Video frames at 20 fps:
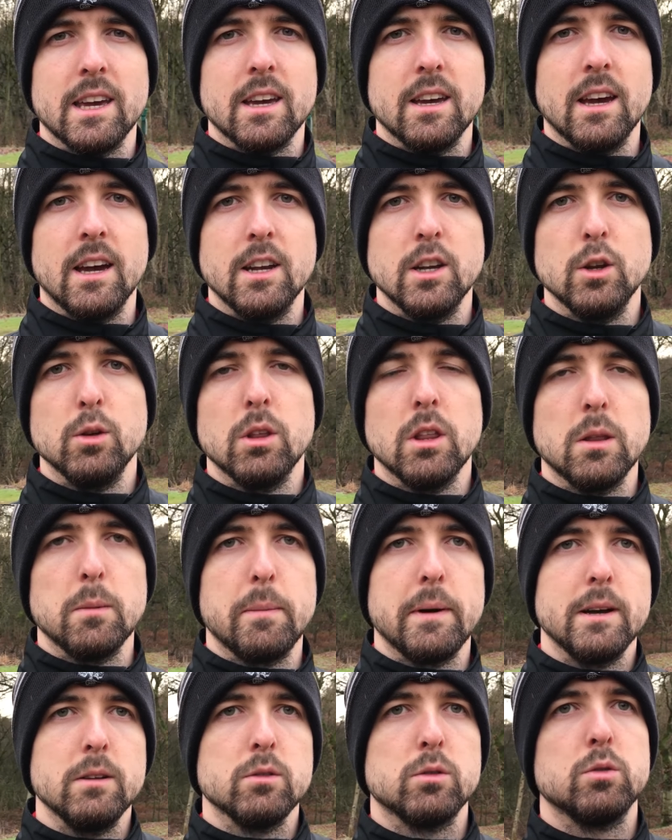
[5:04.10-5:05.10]
it. I knew that the
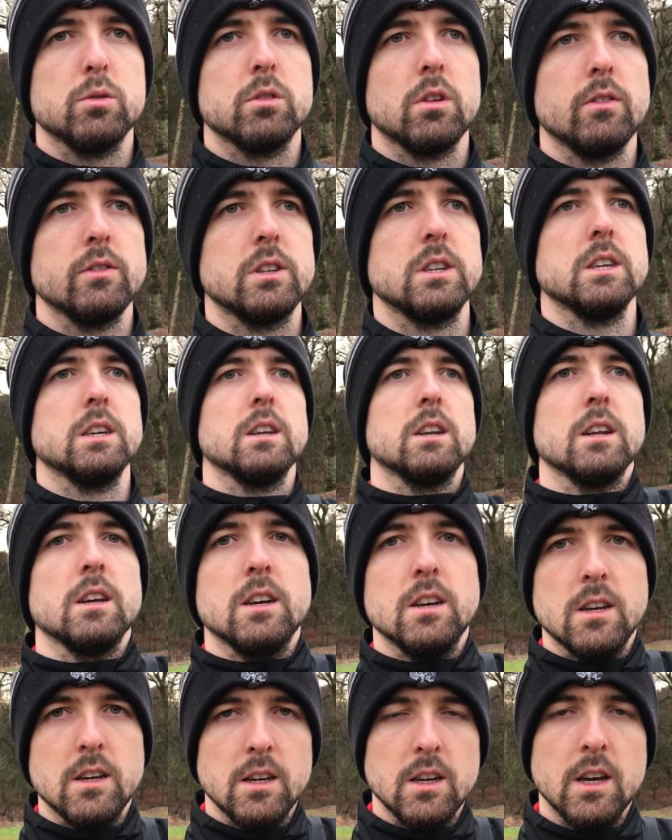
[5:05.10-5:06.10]
bounce was obviously going to
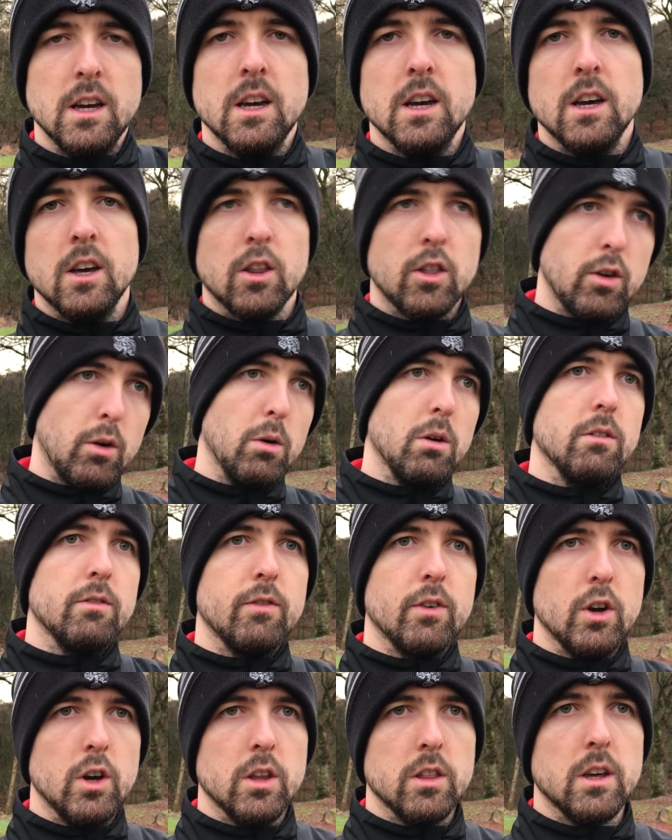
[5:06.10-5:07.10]
throw it
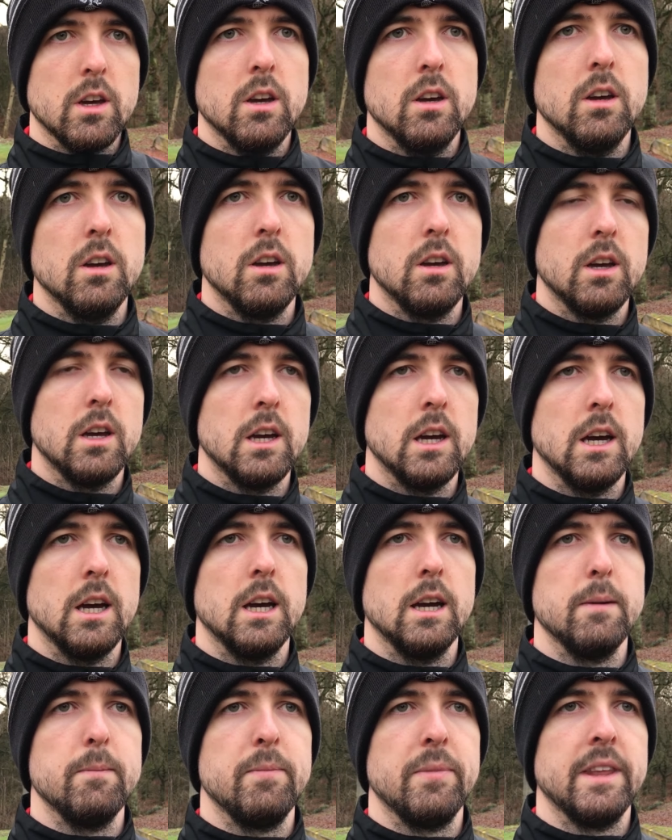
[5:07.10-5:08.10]
further,
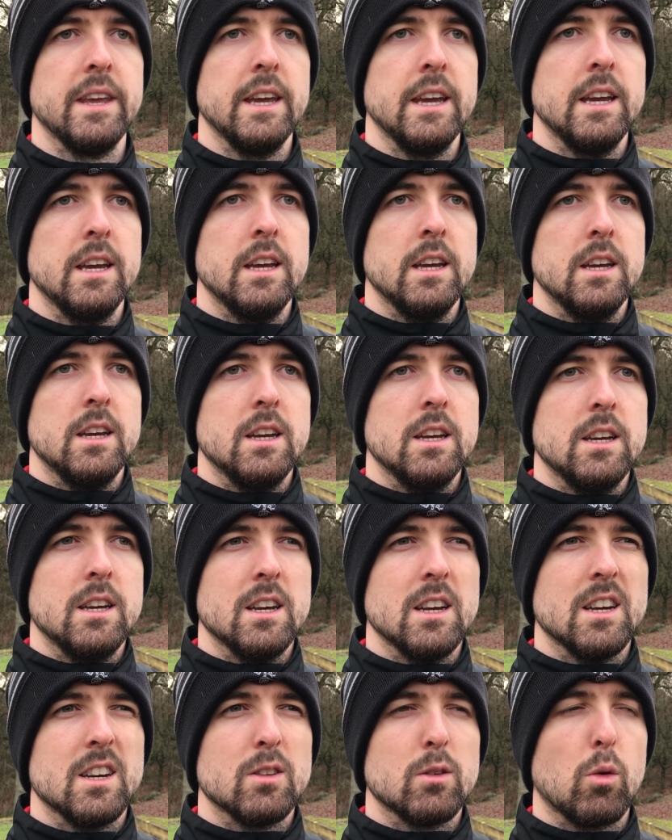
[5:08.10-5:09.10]
so
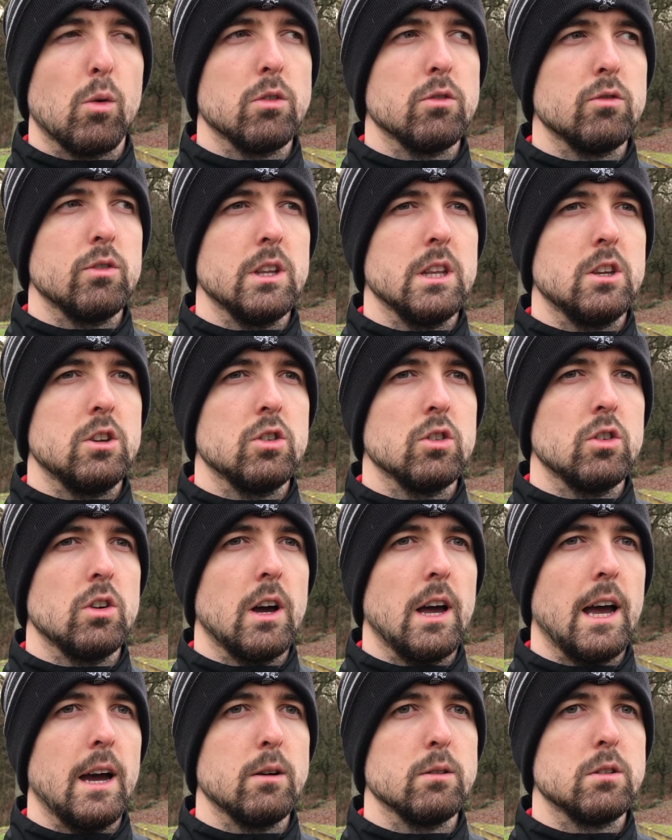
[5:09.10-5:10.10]
I wasn't really sure
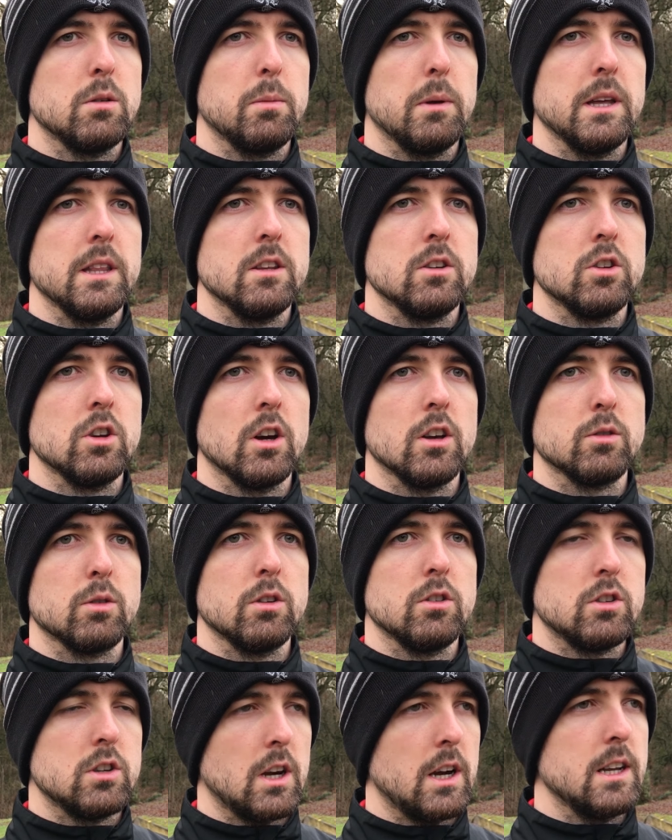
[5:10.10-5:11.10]
how to play the shot. So I
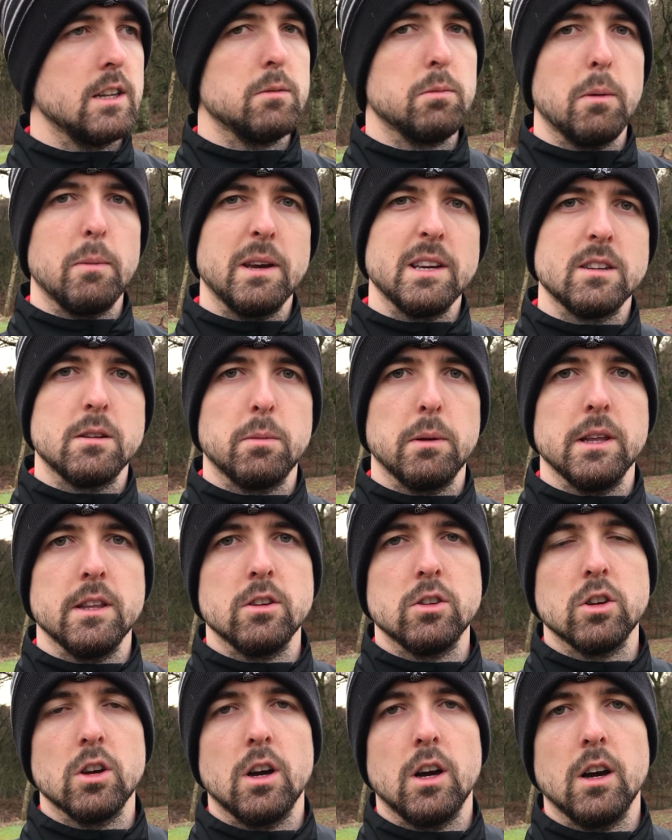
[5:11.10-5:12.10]
tried my best to play the
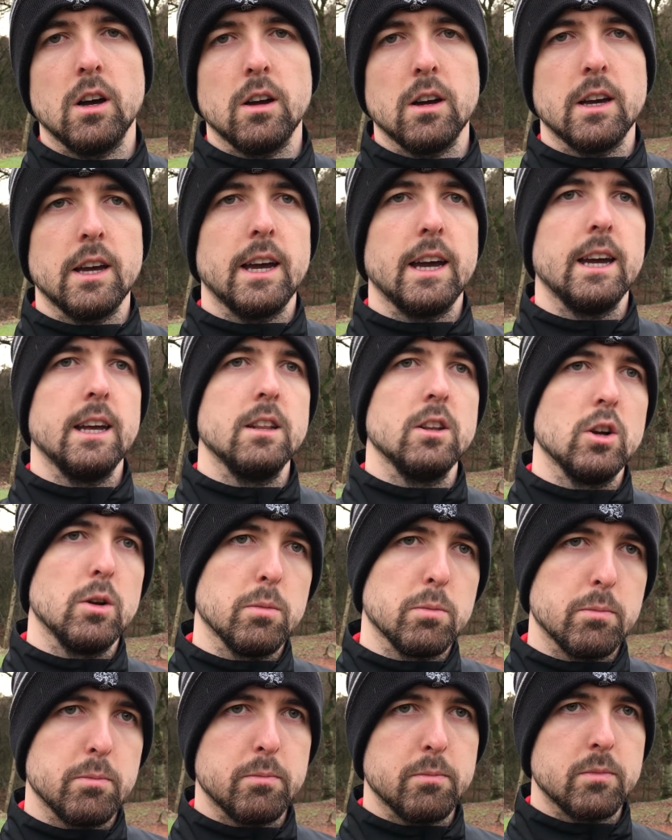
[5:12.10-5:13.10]
shot. I ended up
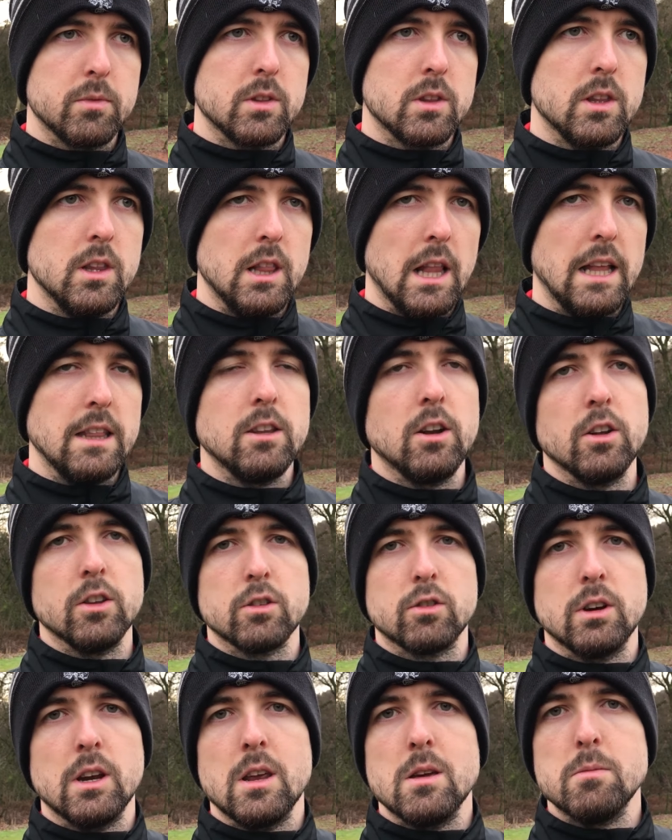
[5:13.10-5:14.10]
landing on the
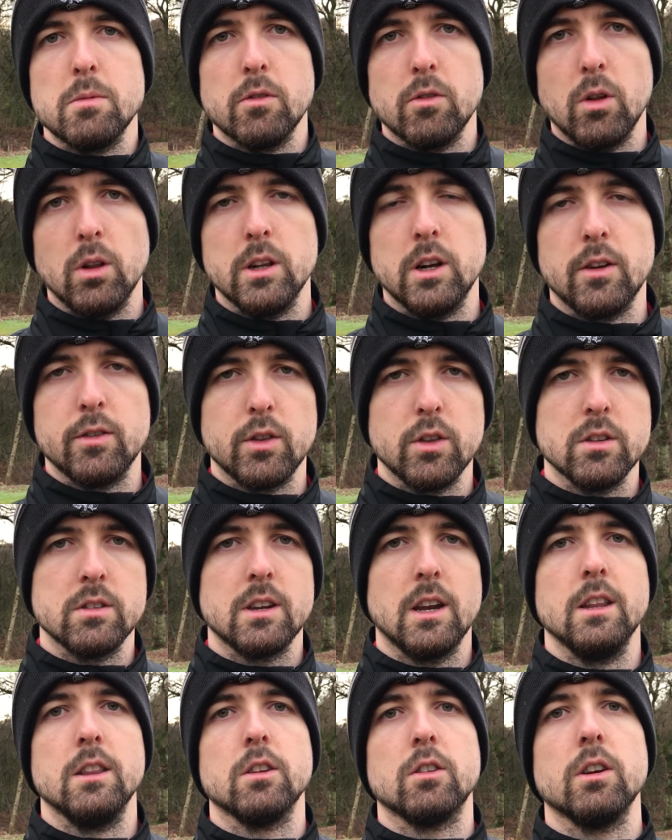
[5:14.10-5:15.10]
green but rolling off the other
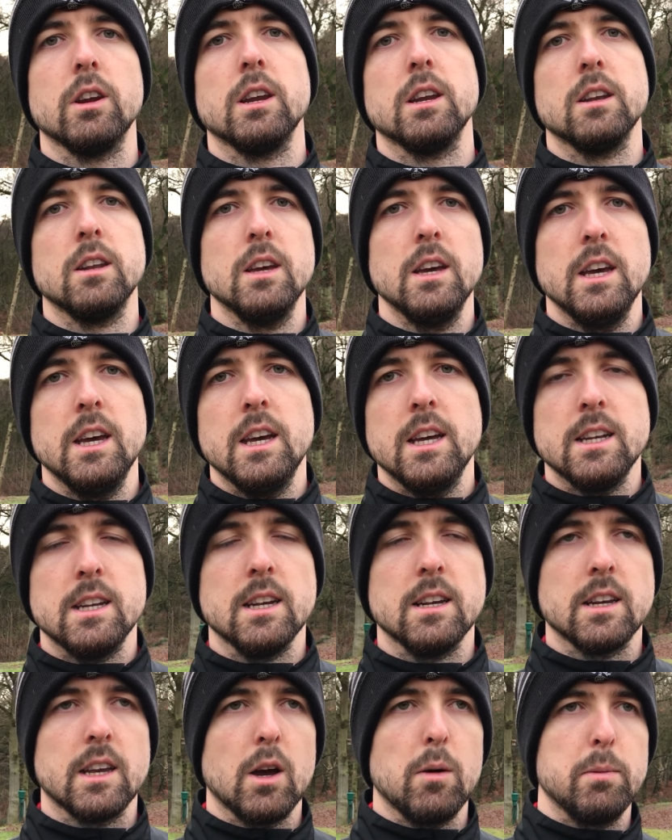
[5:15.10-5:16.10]
side of the green,
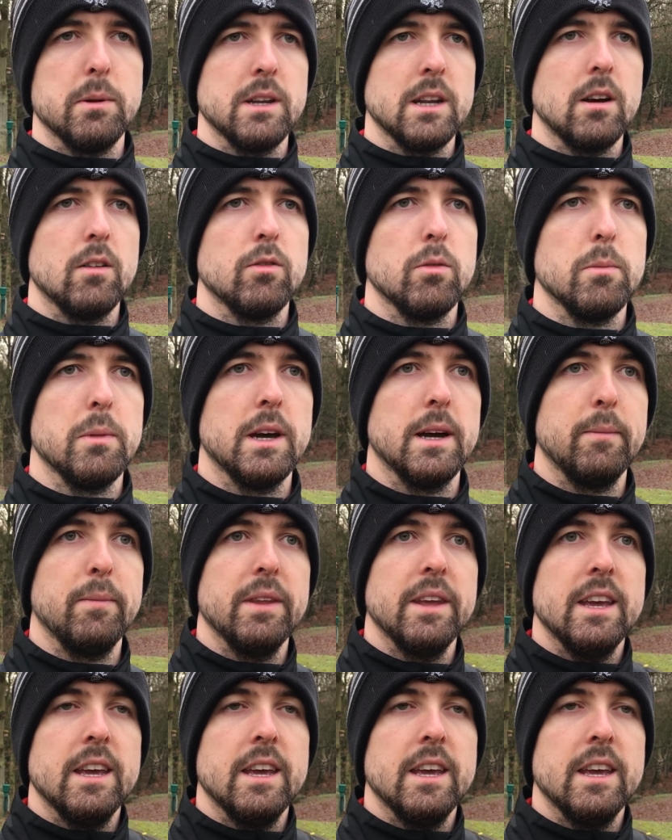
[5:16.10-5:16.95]
didn't get up and down from there.